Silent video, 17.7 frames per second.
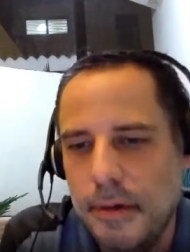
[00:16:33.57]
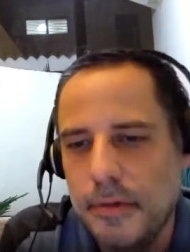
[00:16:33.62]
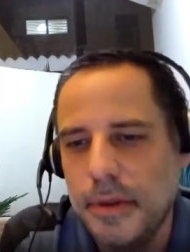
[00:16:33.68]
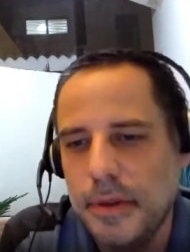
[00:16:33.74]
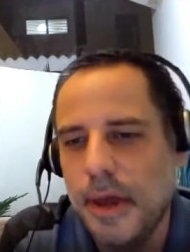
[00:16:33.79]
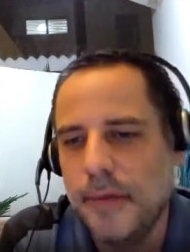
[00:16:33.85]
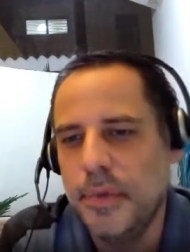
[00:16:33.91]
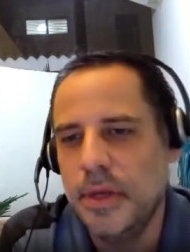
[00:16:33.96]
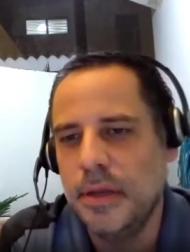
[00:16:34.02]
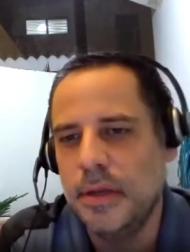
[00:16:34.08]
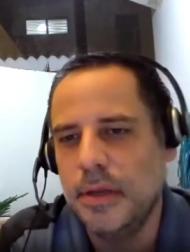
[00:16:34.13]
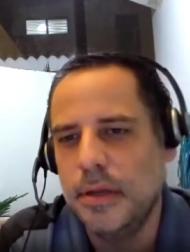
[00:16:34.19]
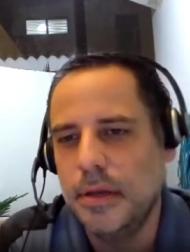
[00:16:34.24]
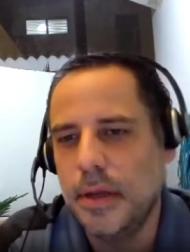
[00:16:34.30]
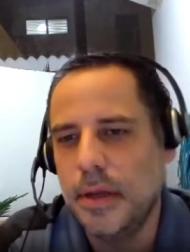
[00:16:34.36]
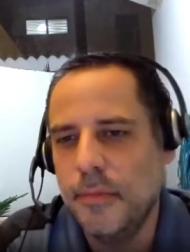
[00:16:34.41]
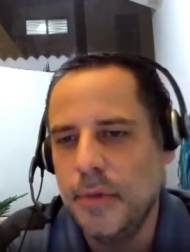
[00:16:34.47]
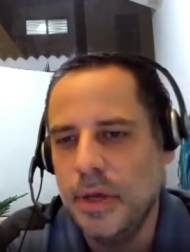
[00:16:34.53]

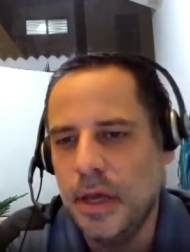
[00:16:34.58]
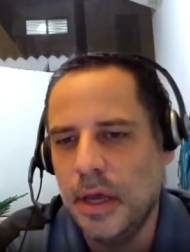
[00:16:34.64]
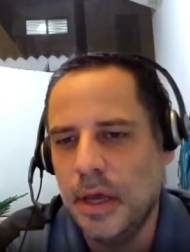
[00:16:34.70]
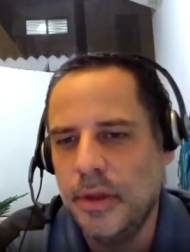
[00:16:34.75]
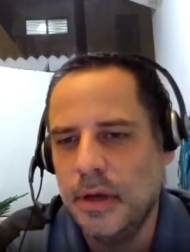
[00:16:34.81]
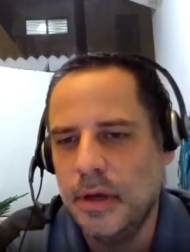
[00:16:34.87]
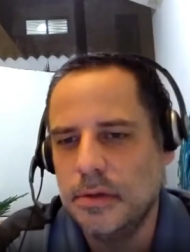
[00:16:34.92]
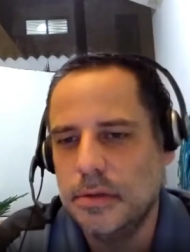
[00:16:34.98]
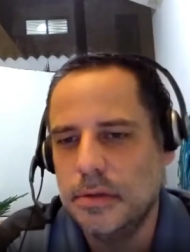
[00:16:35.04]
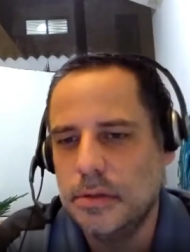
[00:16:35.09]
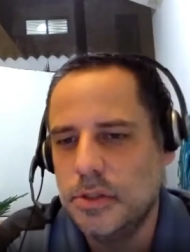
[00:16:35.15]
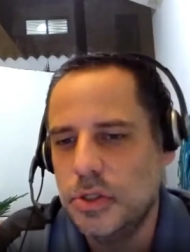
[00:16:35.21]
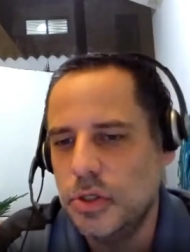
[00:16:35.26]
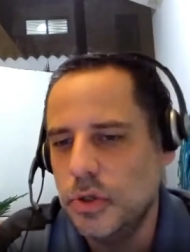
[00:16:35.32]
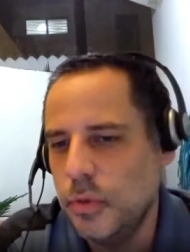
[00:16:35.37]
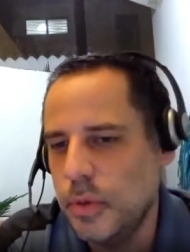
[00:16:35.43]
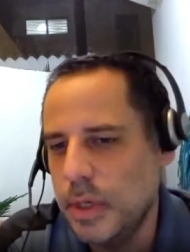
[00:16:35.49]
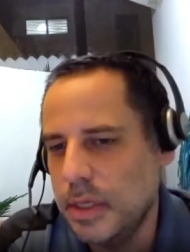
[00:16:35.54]
Yeah, I've been on there
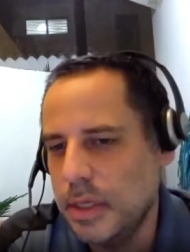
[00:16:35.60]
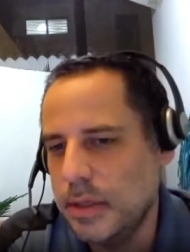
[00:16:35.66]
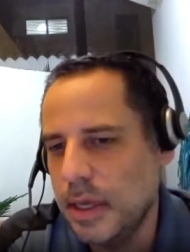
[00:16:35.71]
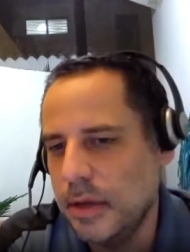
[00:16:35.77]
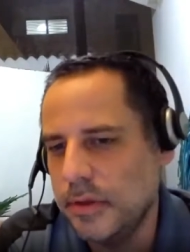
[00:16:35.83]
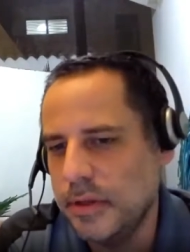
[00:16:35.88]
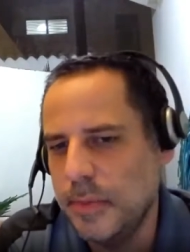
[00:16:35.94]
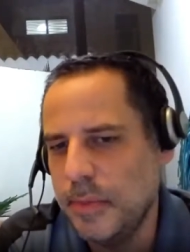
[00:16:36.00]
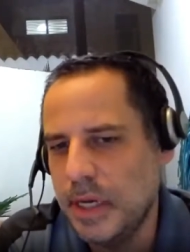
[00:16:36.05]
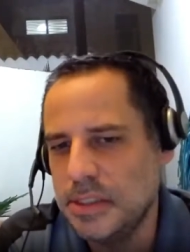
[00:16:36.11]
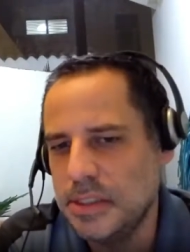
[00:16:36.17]
2 weeks now. Is anybody just